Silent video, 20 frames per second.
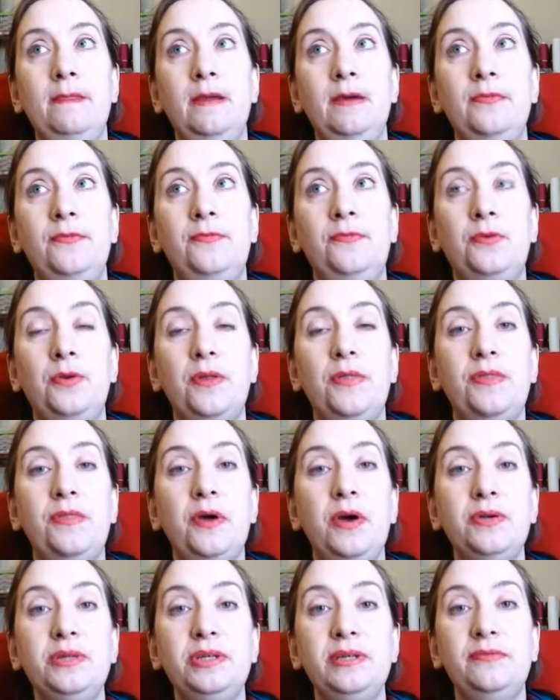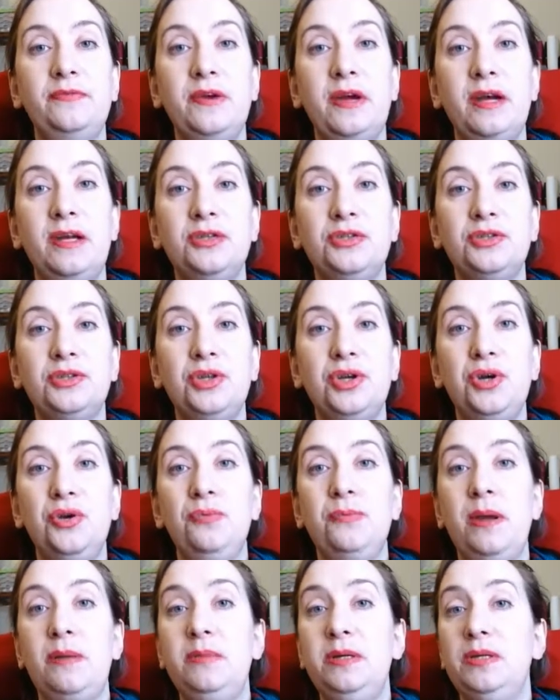For those of us
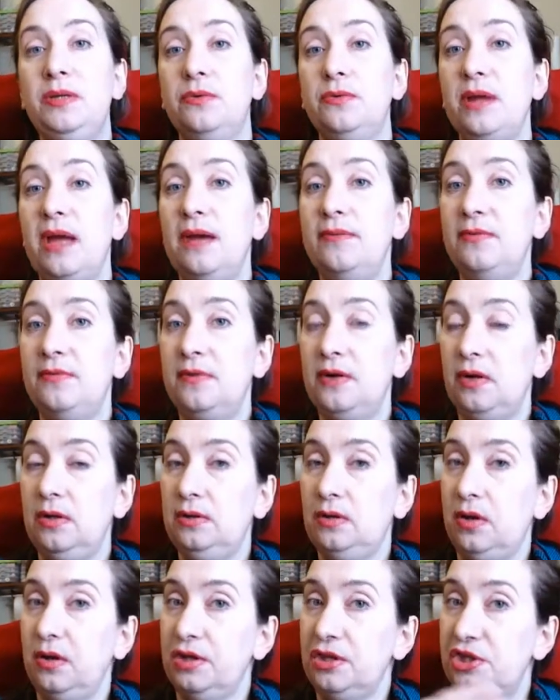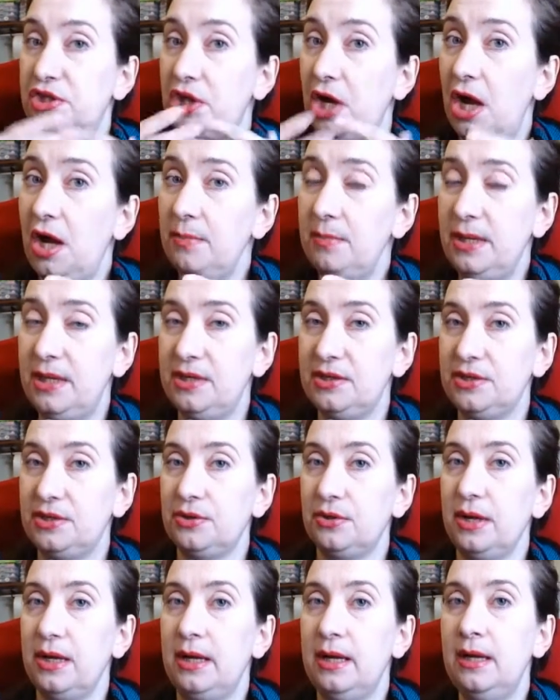who maybe don't have a very long job
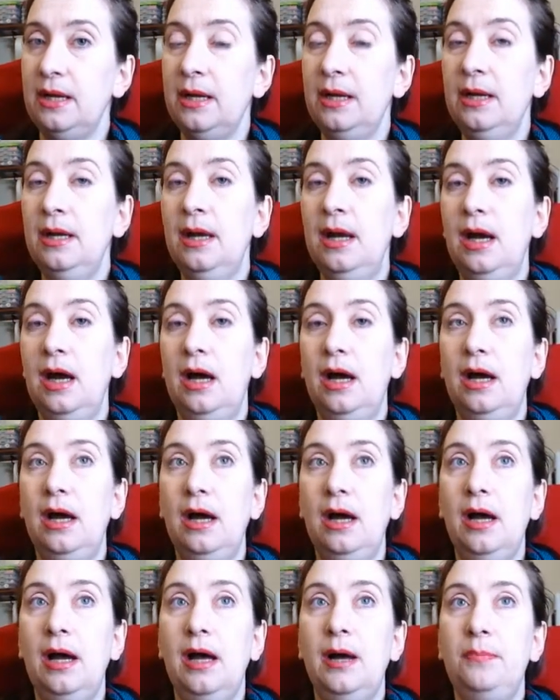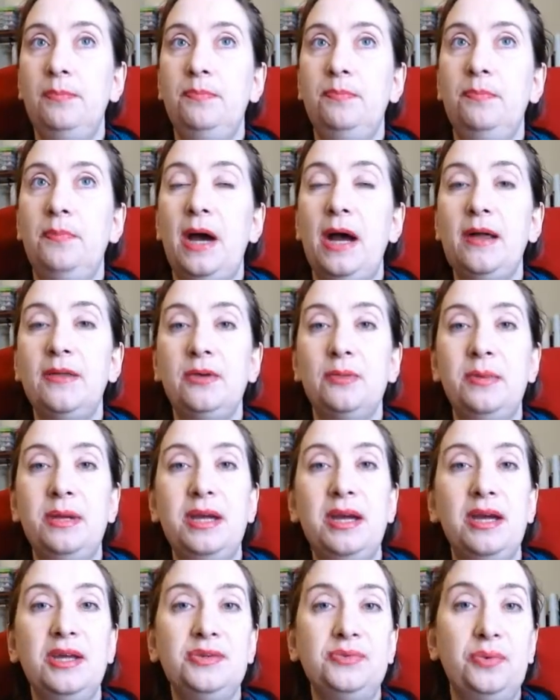history, either
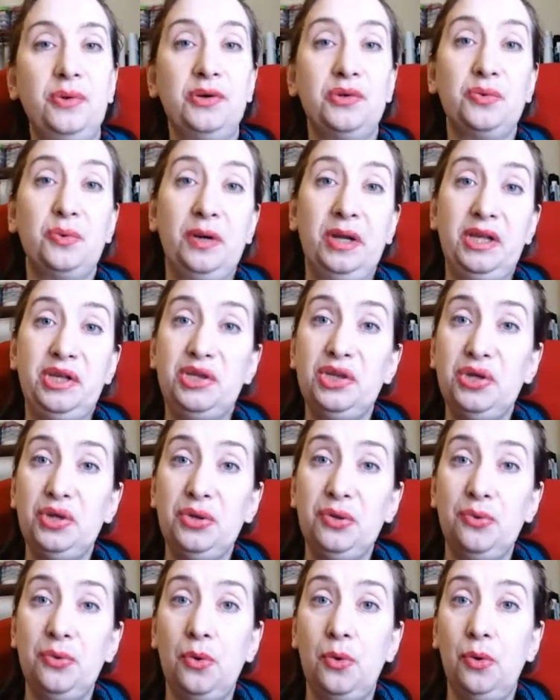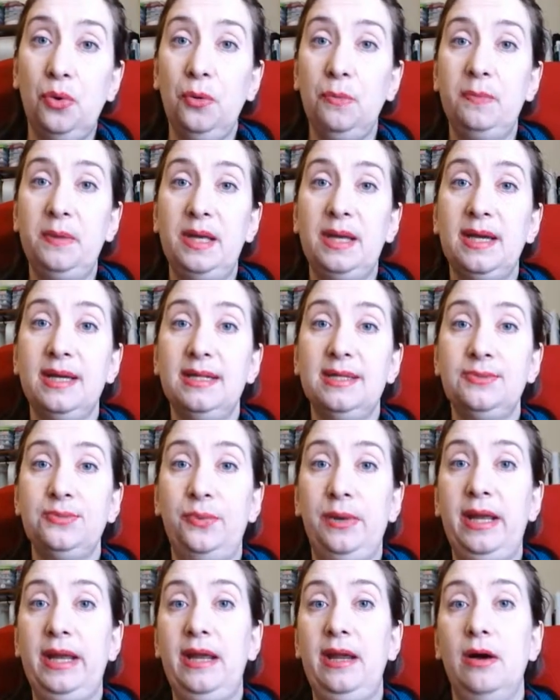because we're 22 or because
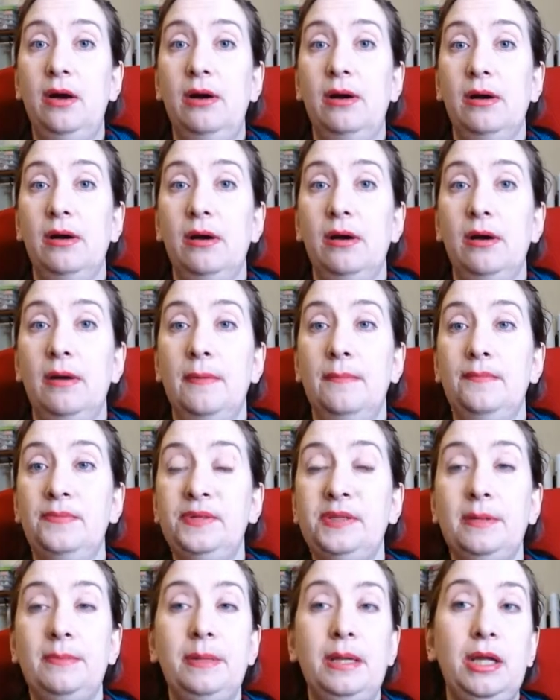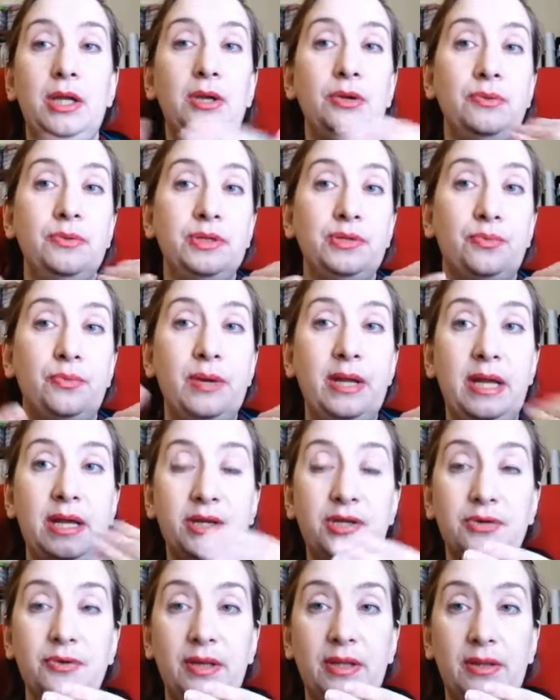we are somebody who is
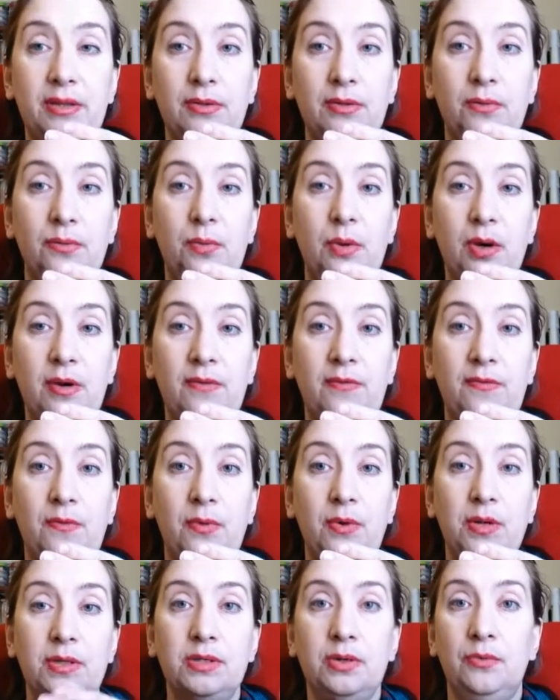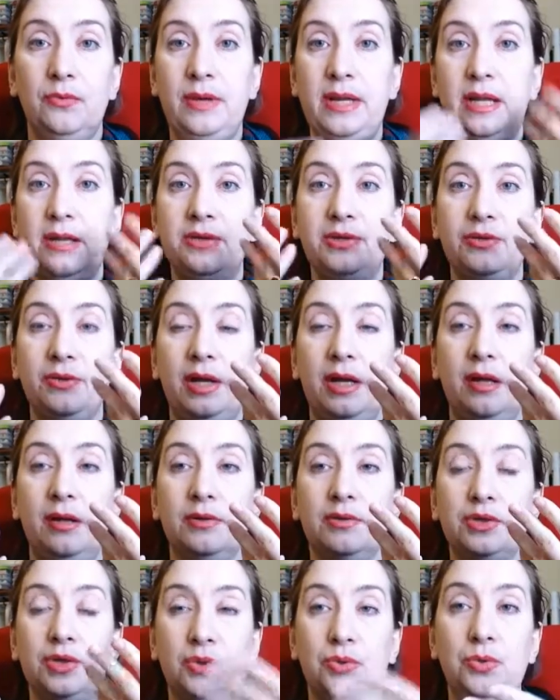re-entering the workforce or re-entering
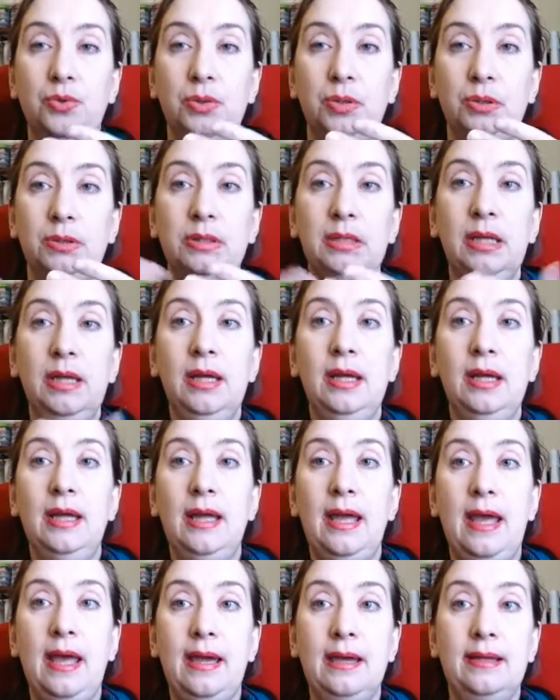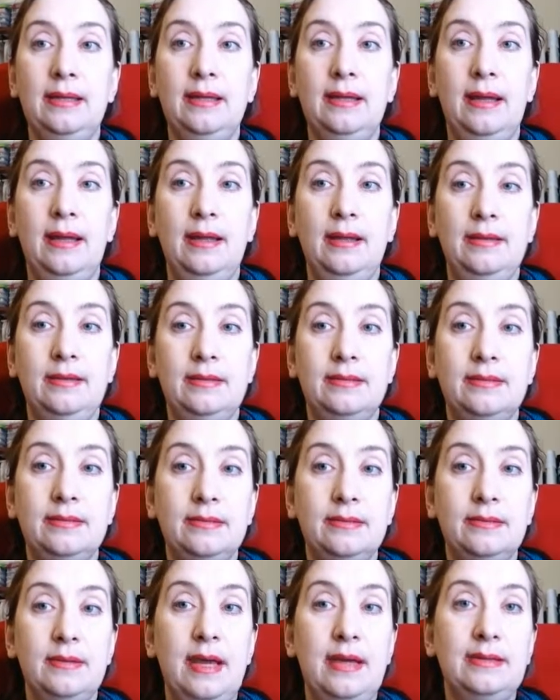school and
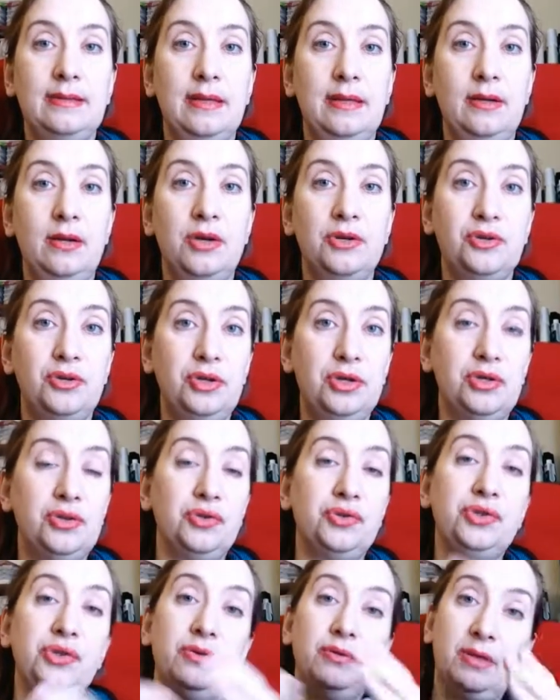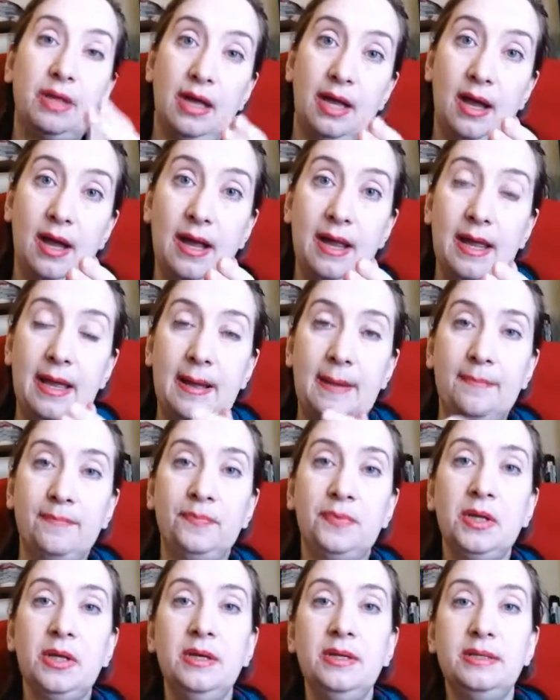as a non-traditional student like I am,
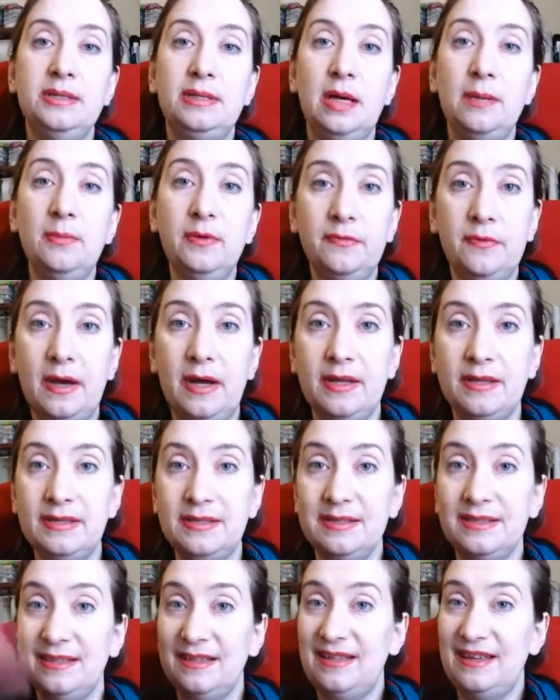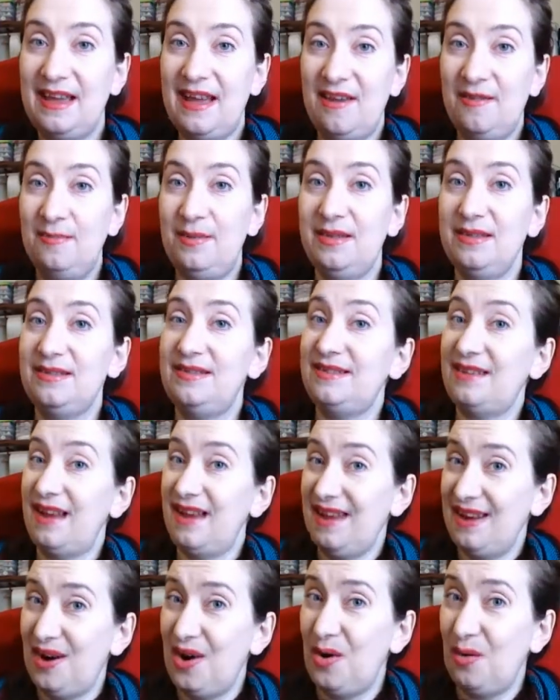some of us have been
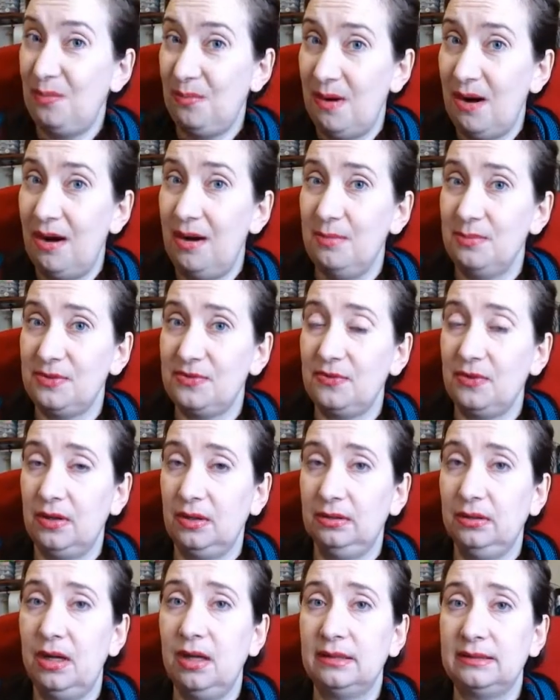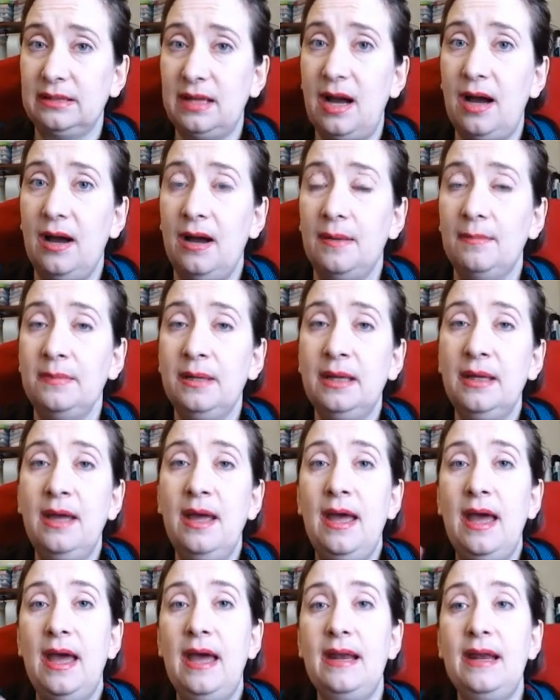stay-at-home moms for a long time.
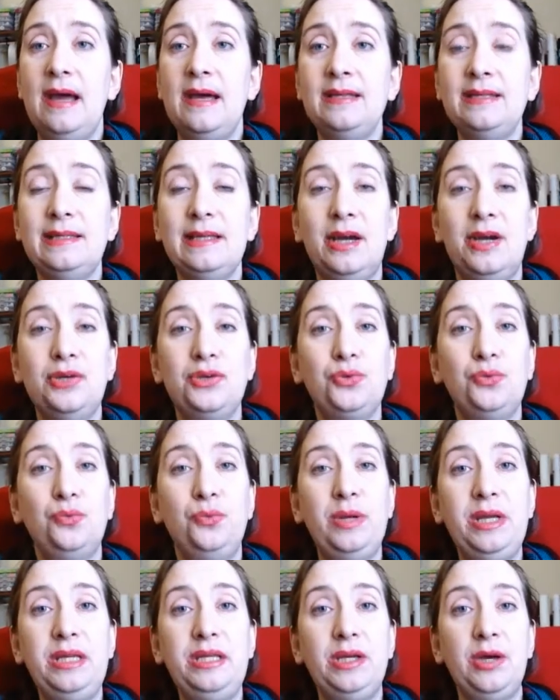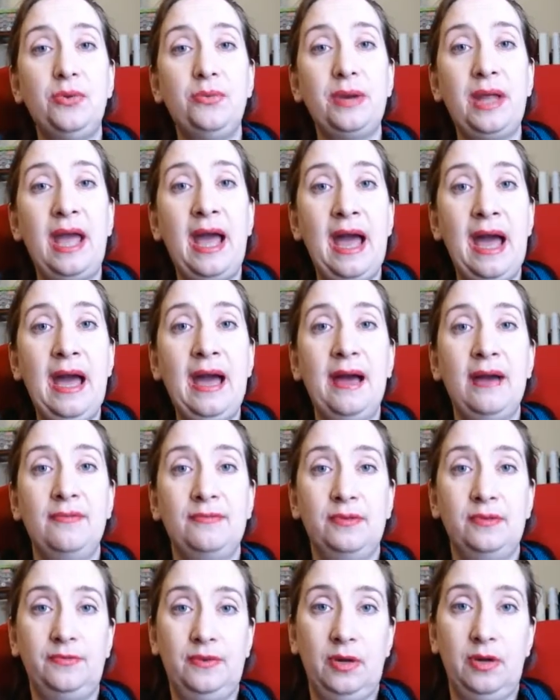And as such, we don't
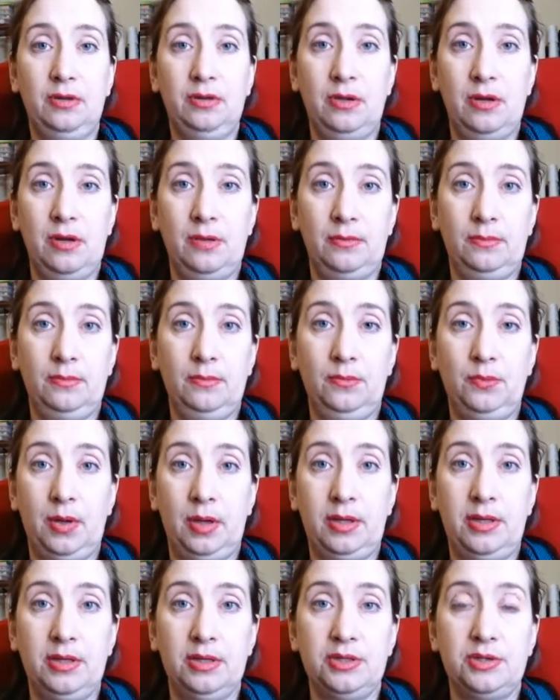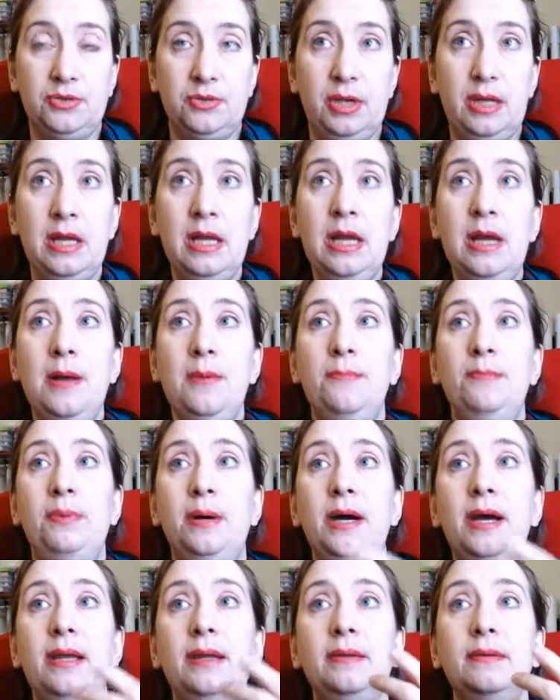have a very long work history.
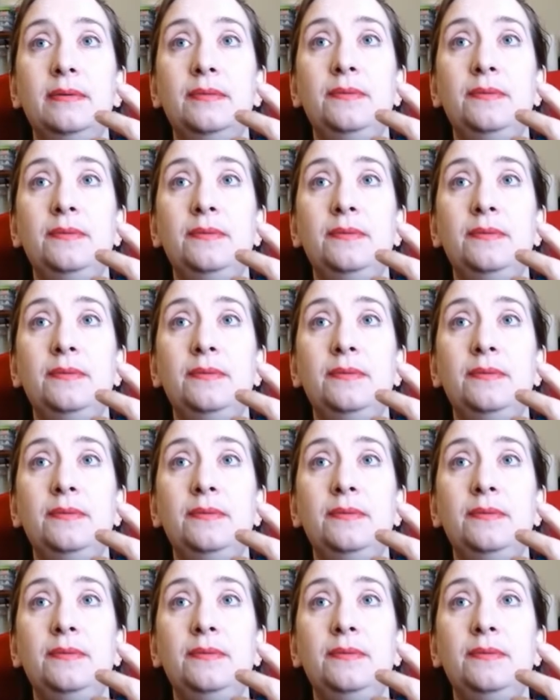But,